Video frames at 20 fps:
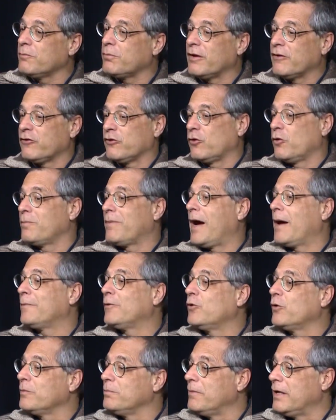President Obama,
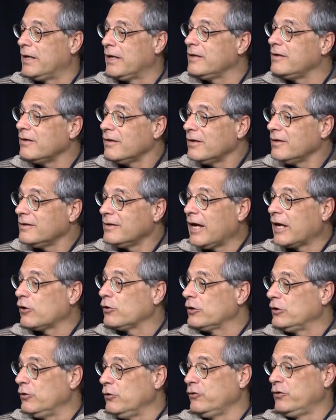who admitted not
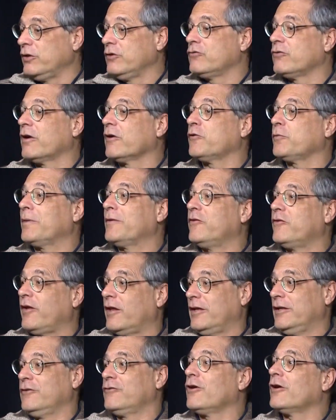only using drugs but
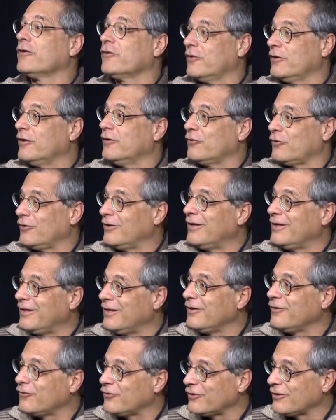selling drugs in
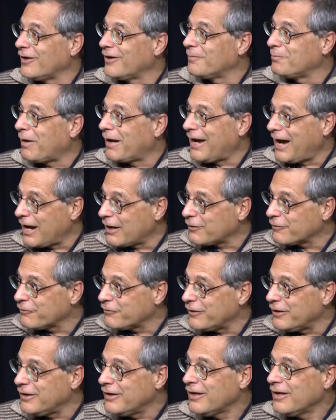his
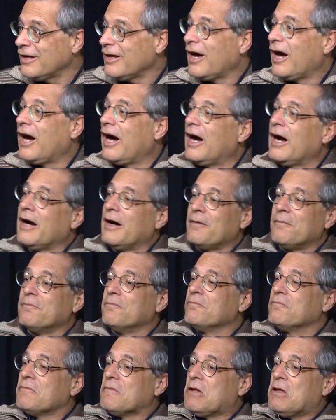biography, you